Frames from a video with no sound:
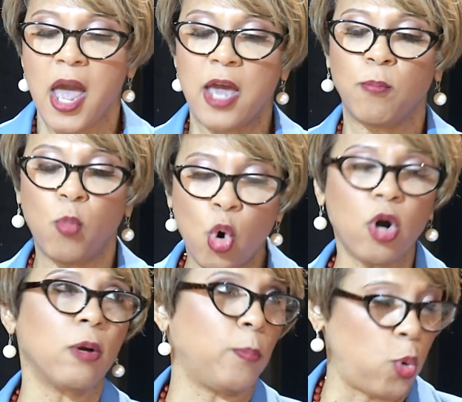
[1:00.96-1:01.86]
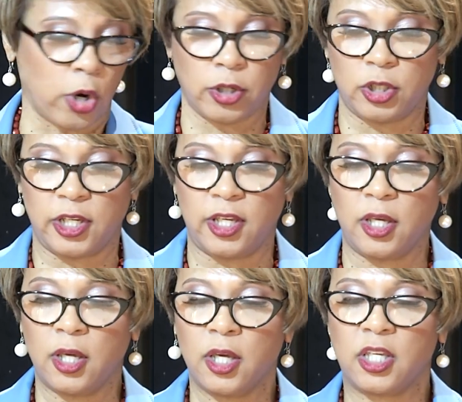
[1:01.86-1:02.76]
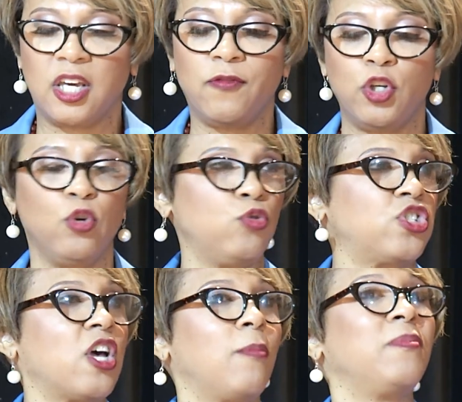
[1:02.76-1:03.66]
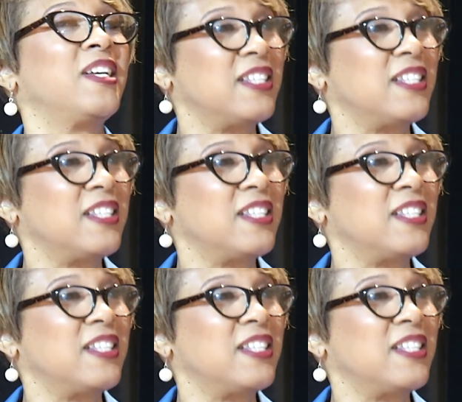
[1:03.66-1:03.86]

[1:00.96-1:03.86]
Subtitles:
And more importantly, give you some